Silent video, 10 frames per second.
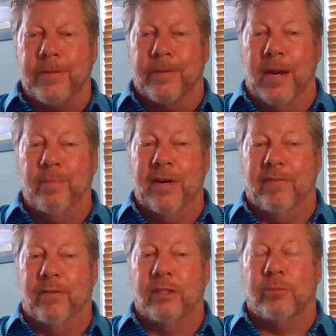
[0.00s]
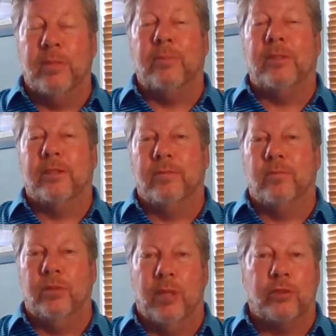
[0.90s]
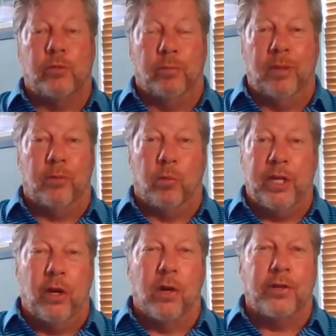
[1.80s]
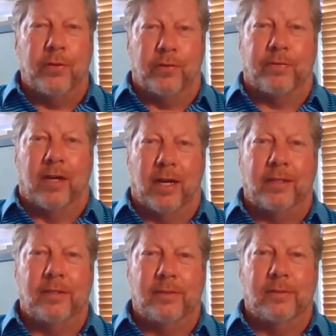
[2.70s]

Granbury First members, we must remember we are unified.